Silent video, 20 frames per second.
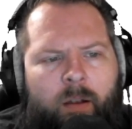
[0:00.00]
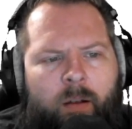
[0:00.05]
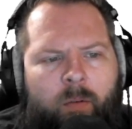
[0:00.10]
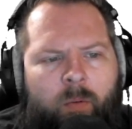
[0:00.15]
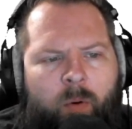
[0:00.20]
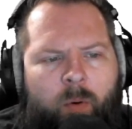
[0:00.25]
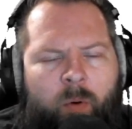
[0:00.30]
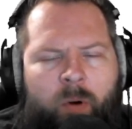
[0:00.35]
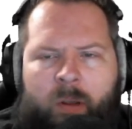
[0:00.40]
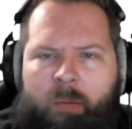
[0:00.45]

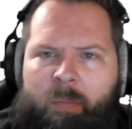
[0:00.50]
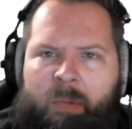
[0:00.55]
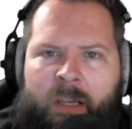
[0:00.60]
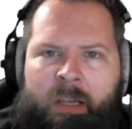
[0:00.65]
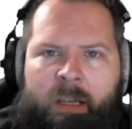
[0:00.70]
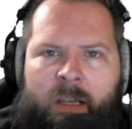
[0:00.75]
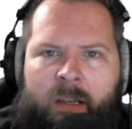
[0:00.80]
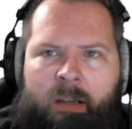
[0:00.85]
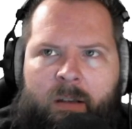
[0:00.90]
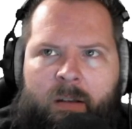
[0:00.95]
what would it
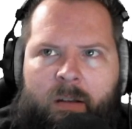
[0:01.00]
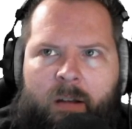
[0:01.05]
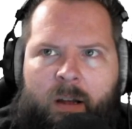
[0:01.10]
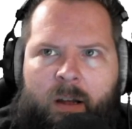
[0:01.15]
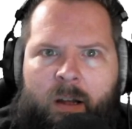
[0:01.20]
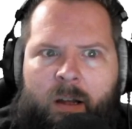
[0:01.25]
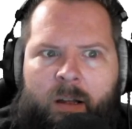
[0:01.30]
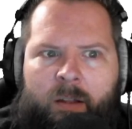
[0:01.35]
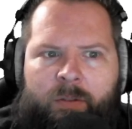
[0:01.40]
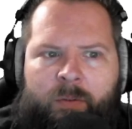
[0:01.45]
be?
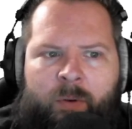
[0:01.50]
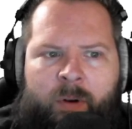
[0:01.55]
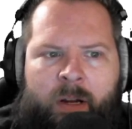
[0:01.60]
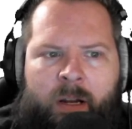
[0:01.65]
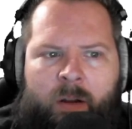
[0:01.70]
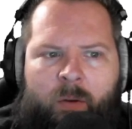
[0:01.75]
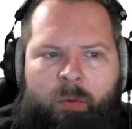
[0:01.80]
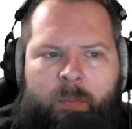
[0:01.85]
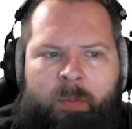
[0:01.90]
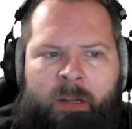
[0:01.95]

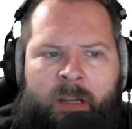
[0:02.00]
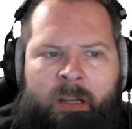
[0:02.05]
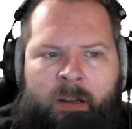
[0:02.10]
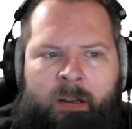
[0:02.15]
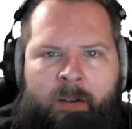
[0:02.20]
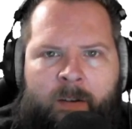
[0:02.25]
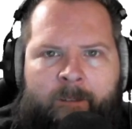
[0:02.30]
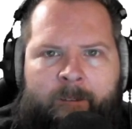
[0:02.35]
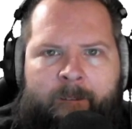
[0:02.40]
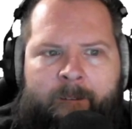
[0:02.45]
3, it would
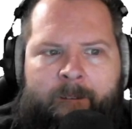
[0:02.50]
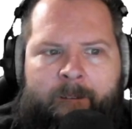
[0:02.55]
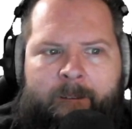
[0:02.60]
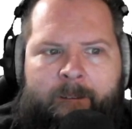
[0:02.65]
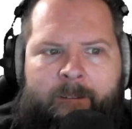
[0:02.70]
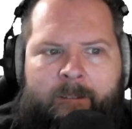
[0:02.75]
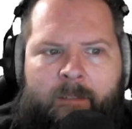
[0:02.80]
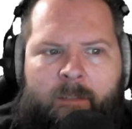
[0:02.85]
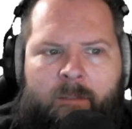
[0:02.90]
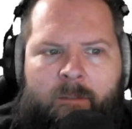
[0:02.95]
be
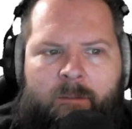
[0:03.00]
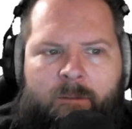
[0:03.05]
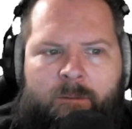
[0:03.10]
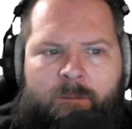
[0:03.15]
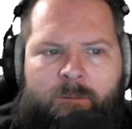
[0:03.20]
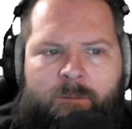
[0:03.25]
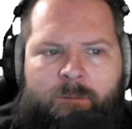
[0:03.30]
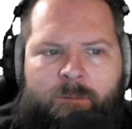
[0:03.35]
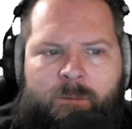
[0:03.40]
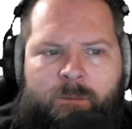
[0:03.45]

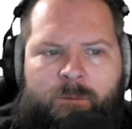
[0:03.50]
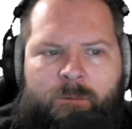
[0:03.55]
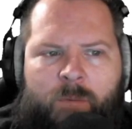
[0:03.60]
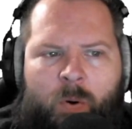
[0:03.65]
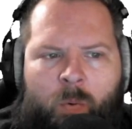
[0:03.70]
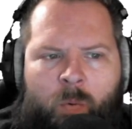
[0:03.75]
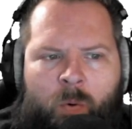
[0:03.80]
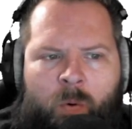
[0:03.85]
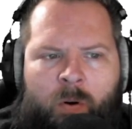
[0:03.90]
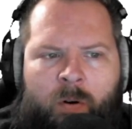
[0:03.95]

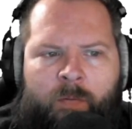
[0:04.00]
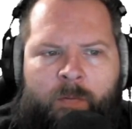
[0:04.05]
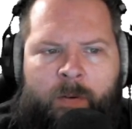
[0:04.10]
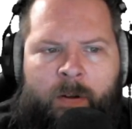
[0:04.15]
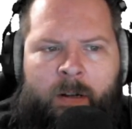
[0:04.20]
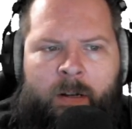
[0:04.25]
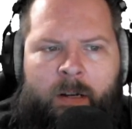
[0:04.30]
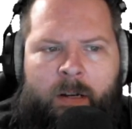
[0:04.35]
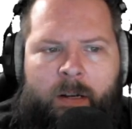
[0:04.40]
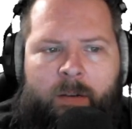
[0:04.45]
four,
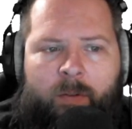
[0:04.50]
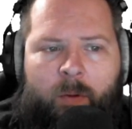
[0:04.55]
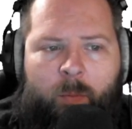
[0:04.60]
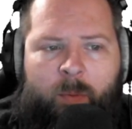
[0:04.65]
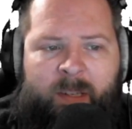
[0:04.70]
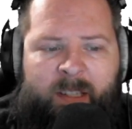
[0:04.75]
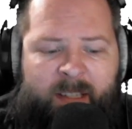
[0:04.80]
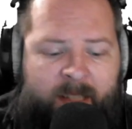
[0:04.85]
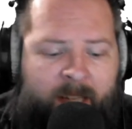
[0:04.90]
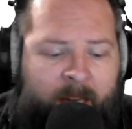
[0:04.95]
five, it would
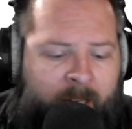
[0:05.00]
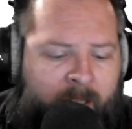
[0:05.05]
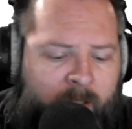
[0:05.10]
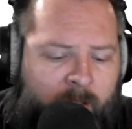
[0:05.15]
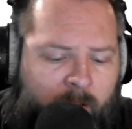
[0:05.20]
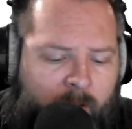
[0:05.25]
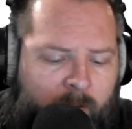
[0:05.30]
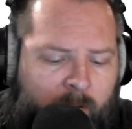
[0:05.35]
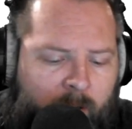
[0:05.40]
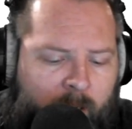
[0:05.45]
be
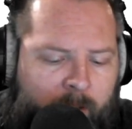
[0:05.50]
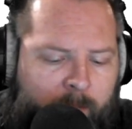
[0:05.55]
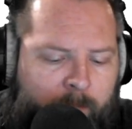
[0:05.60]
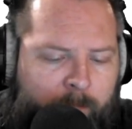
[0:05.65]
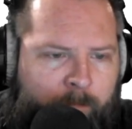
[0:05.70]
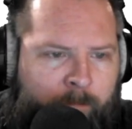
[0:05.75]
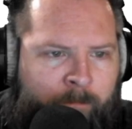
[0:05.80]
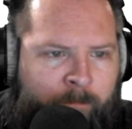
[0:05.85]
six, right?